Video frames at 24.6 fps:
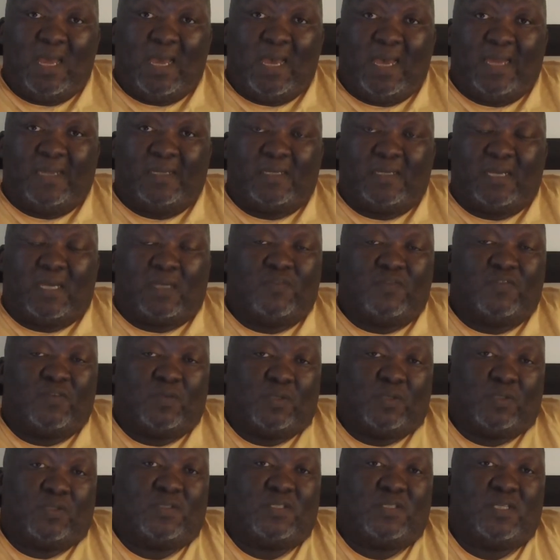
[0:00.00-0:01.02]
and I
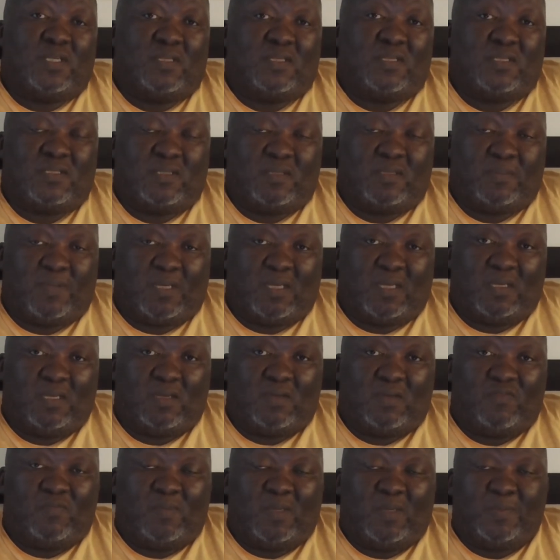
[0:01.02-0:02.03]
forgot to say this at the
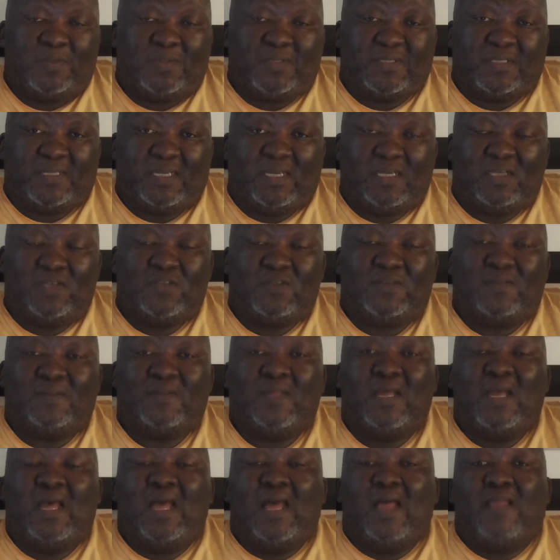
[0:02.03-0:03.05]
beginning of my
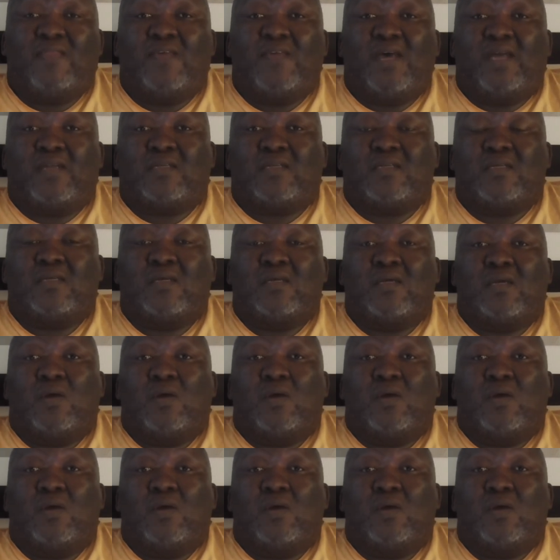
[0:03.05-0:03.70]
presentation, that